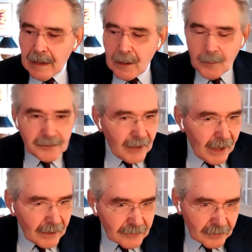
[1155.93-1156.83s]
he was
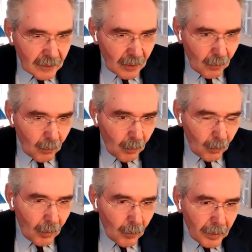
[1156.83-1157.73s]
asked, you know,
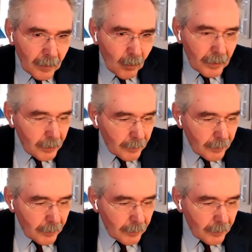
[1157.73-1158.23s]
what